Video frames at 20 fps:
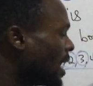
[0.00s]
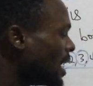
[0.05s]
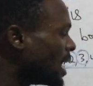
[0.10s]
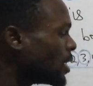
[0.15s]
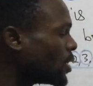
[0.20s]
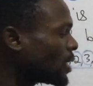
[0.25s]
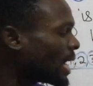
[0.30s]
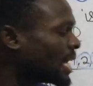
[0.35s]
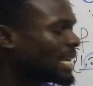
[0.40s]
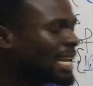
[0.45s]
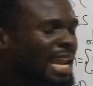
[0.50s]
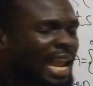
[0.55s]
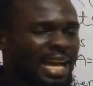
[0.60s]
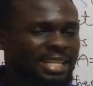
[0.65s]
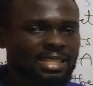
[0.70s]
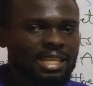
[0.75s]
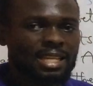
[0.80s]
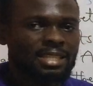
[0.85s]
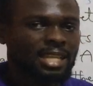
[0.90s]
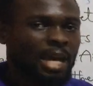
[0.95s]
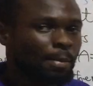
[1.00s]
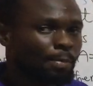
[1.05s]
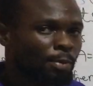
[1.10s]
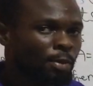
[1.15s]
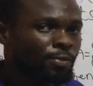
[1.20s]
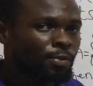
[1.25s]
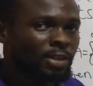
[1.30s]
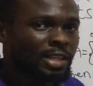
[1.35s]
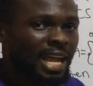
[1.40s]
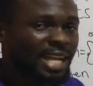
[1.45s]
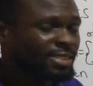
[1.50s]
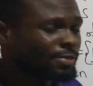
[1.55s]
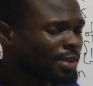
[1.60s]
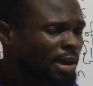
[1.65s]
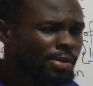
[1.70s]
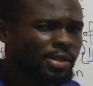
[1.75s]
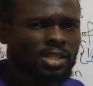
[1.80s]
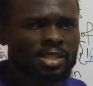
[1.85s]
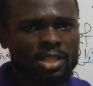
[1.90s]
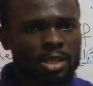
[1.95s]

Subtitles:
Let's look at the last example for that. Very